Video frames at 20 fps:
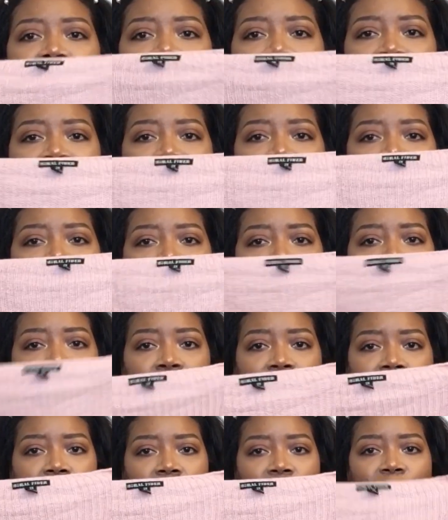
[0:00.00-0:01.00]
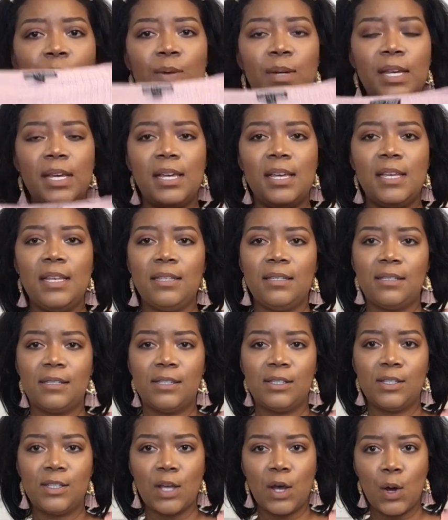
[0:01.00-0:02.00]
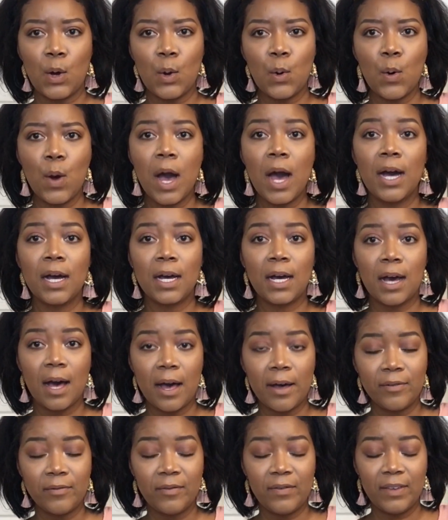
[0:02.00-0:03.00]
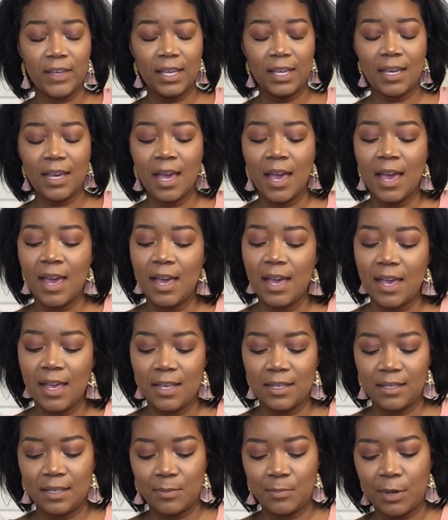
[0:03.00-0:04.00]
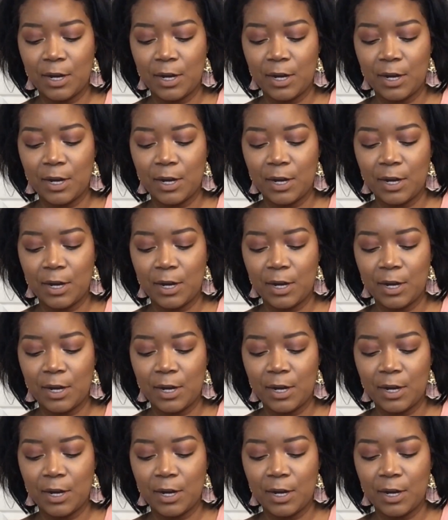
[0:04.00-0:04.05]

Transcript: is so cute. It's so comfy. It's the